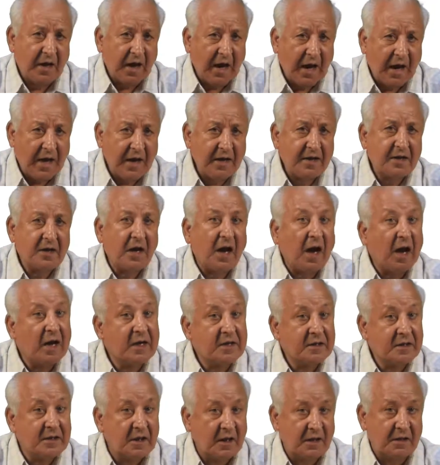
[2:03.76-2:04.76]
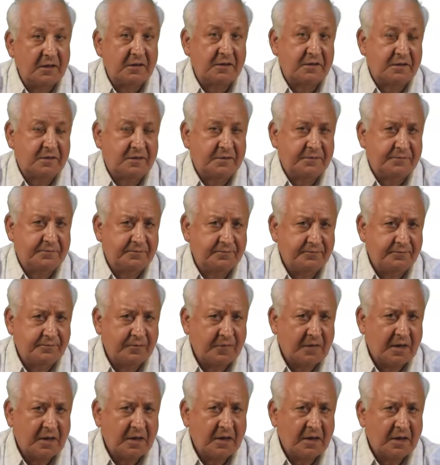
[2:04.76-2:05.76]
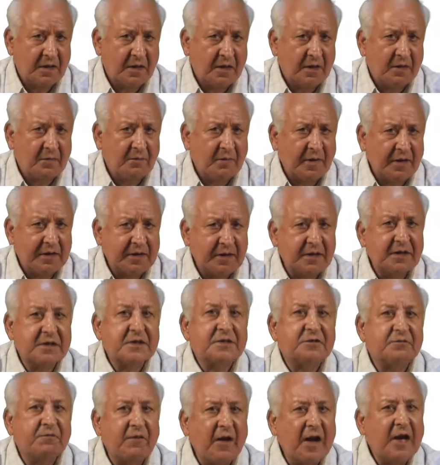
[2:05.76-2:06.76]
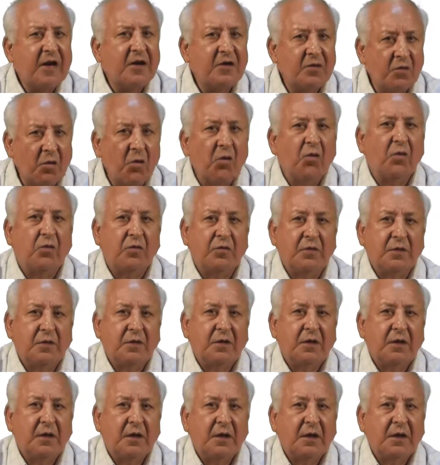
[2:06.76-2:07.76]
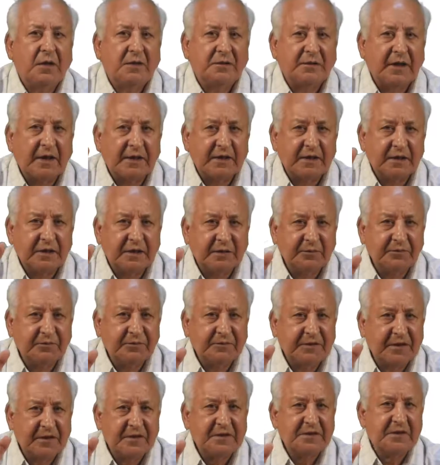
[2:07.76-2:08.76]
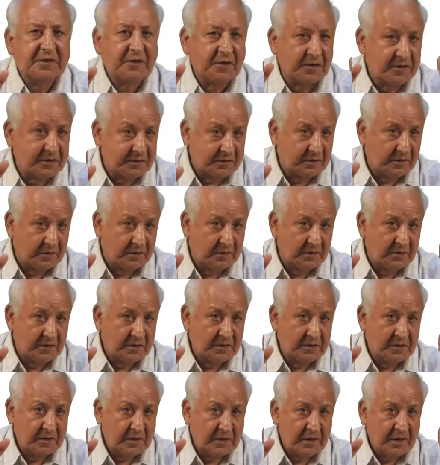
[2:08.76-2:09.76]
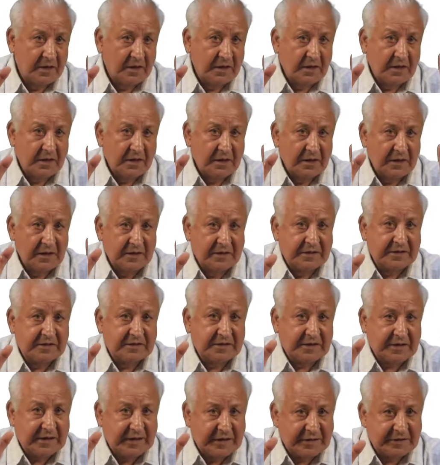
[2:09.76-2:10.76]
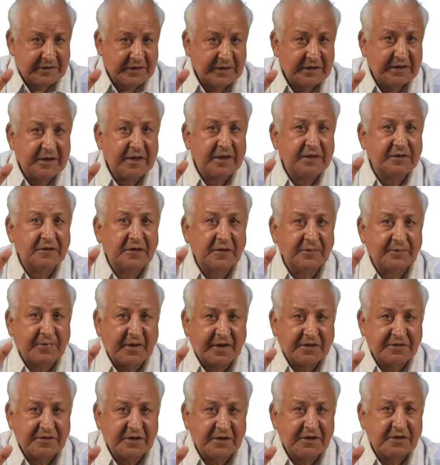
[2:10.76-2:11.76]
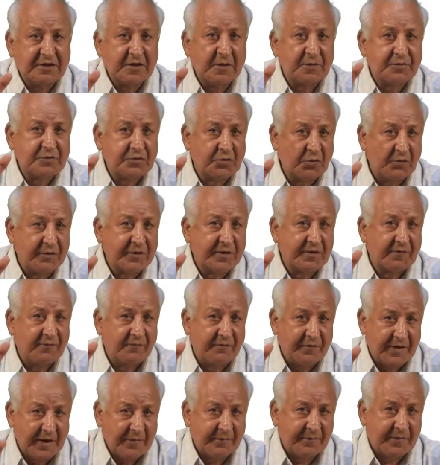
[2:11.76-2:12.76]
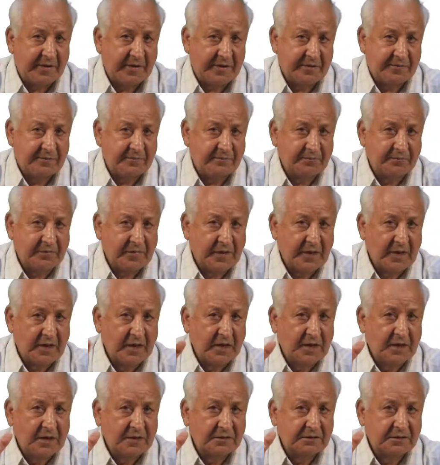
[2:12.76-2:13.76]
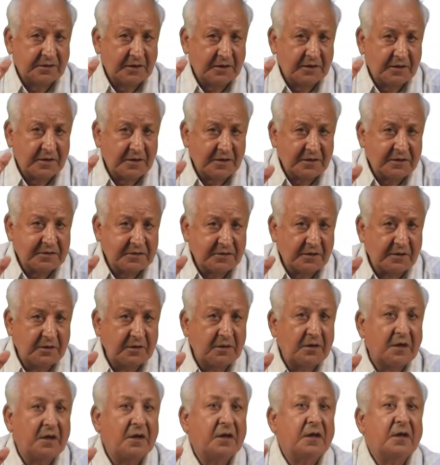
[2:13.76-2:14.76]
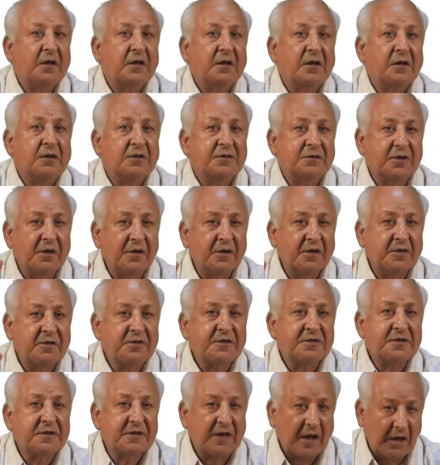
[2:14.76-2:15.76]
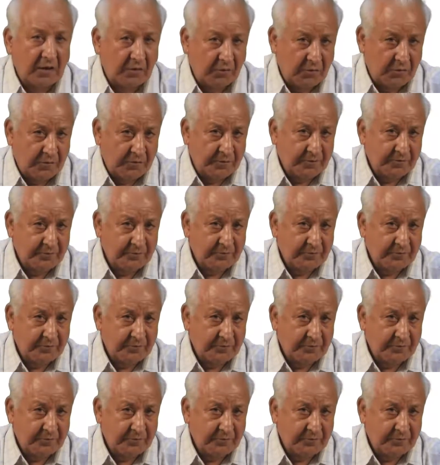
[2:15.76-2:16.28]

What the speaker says: and uncolored, but it is well known that if this crystal is heated in the presence of sodium vapor, the crystal turns yellow.